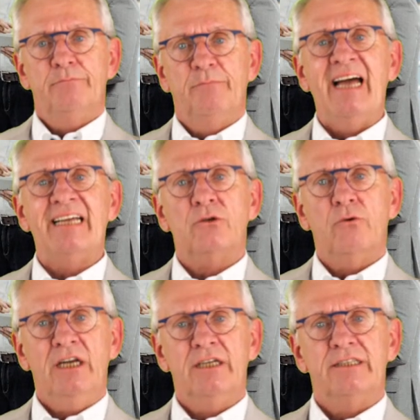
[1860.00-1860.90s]
bad
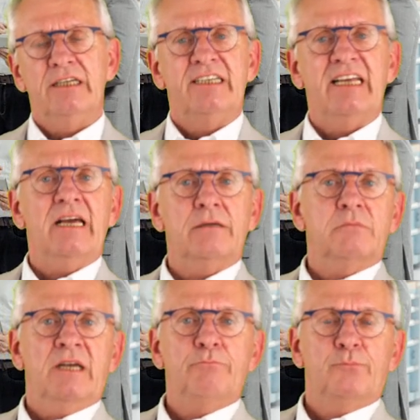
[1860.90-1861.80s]
quality
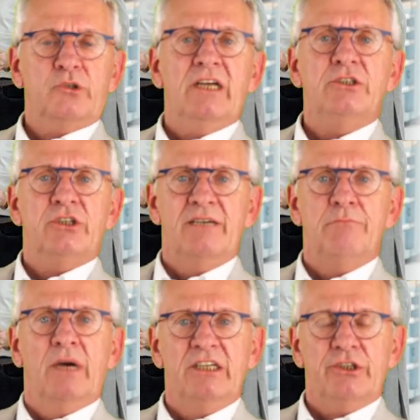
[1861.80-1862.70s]
they potentially
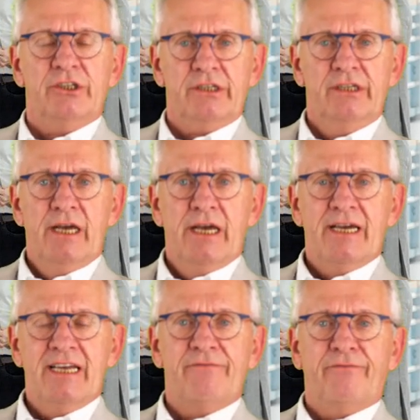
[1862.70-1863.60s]
measure
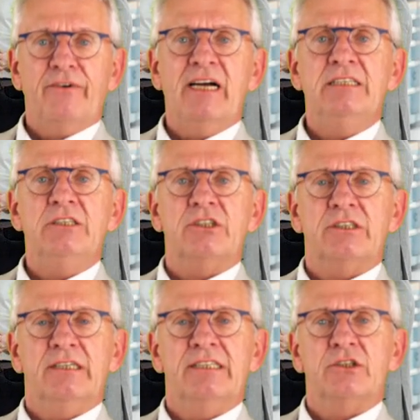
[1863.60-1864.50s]

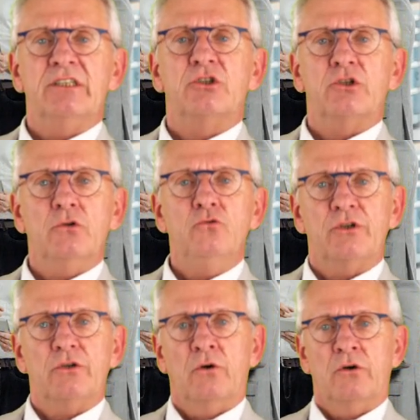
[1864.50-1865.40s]
finds its
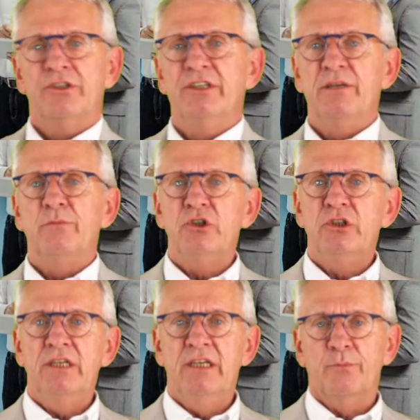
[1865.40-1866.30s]
root cause in the
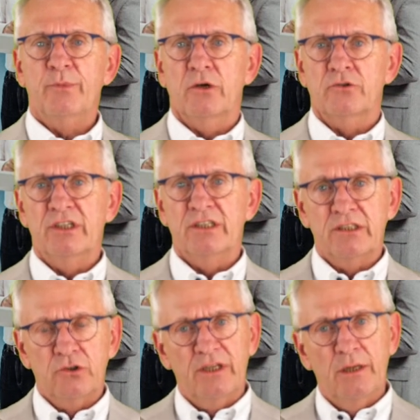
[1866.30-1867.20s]
machining process.
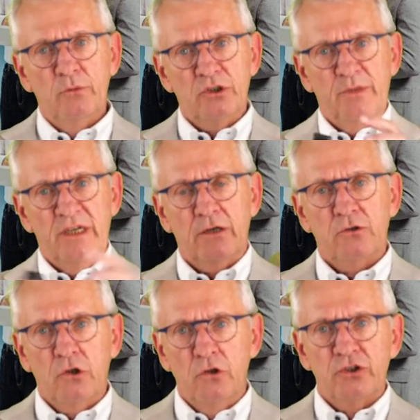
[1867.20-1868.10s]
So there must be a
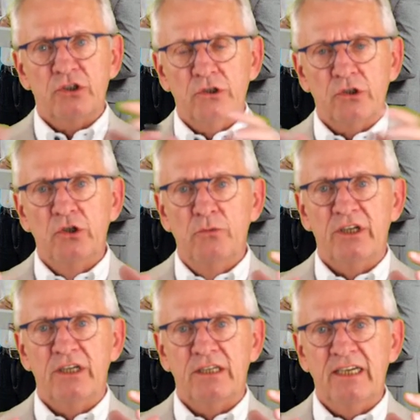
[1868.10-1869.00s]
constant
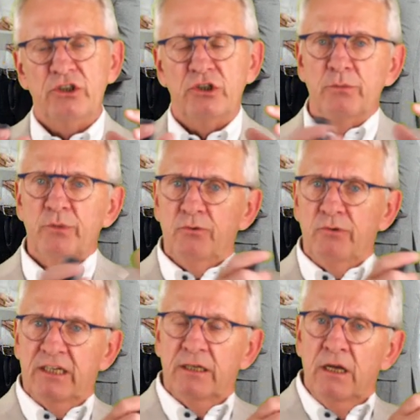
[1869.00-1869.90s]
communication
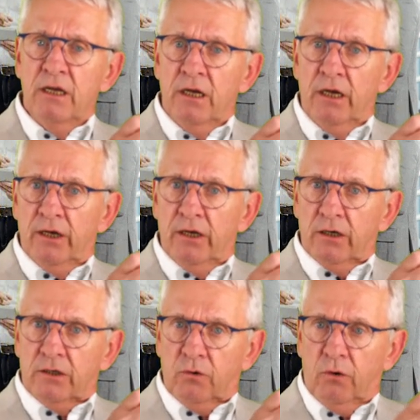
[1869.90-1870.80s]
between
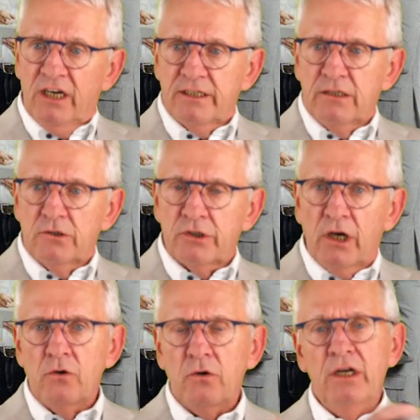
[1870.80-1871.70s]
quality
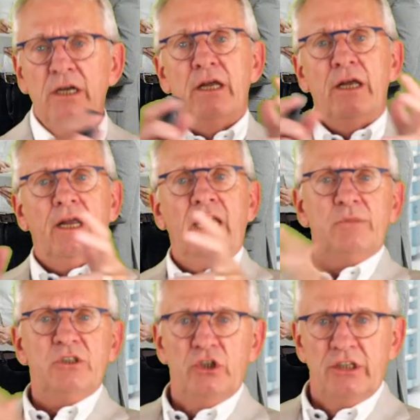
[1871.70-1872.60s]
control
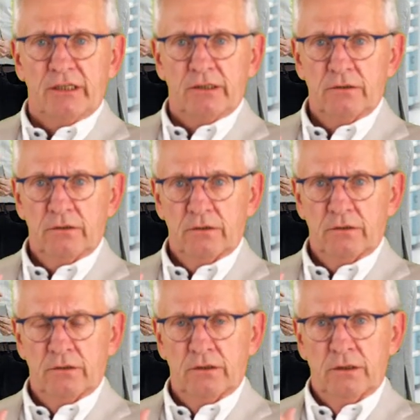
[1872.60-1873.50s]
and machining.
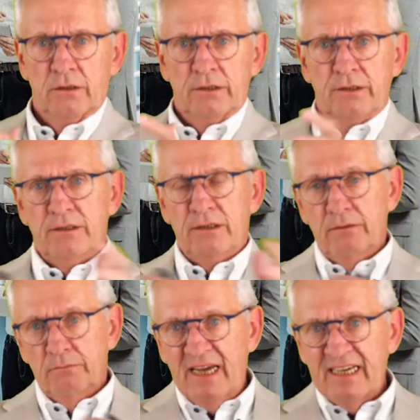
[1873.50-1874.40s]

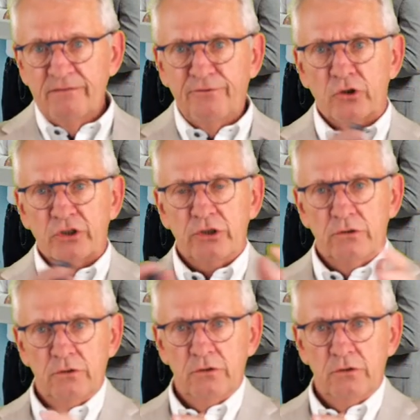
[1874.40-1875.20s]
Back and forth